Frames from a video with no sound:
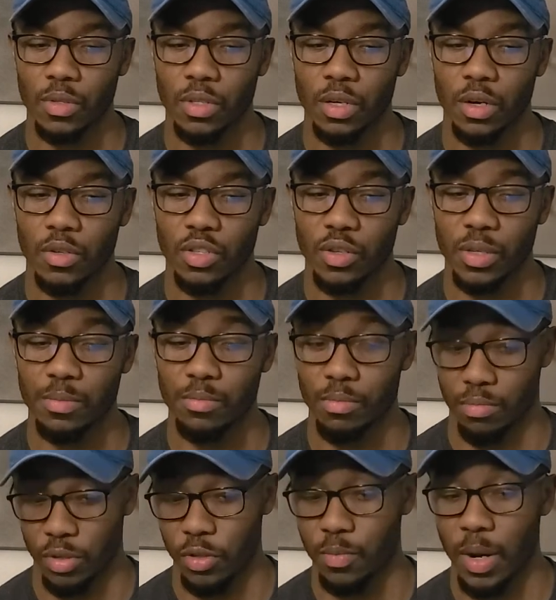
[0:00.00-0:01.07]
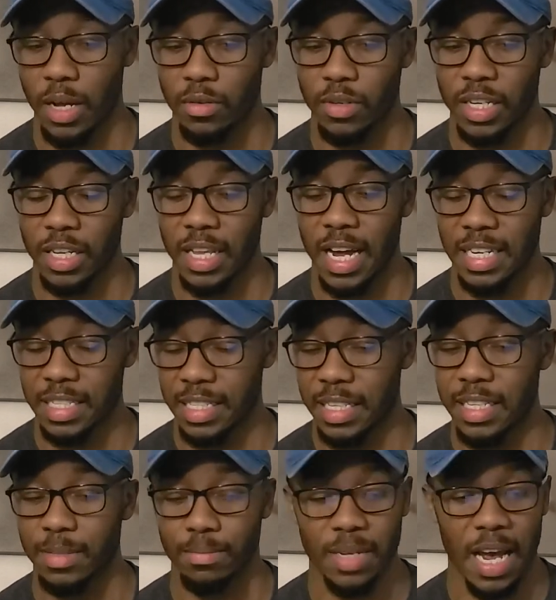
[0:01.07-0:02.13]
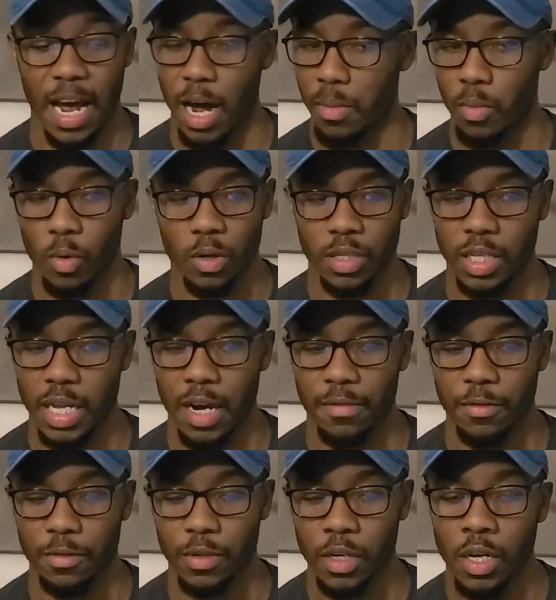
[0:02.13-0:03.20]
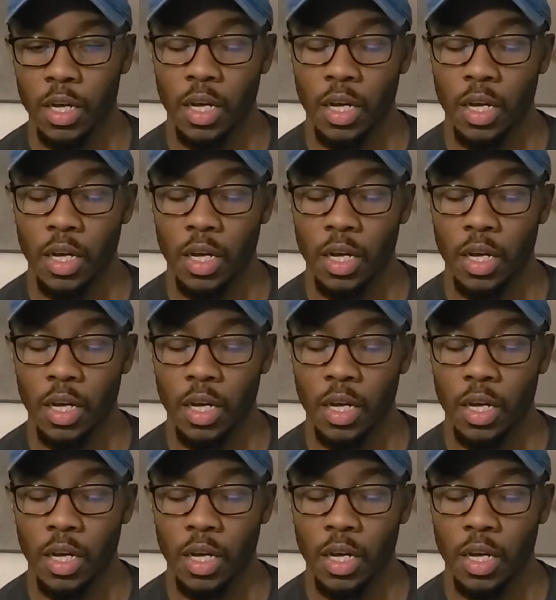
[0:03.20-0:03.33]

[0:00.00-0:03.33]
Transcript: so you're probably gonna get a lot of these now more than ever.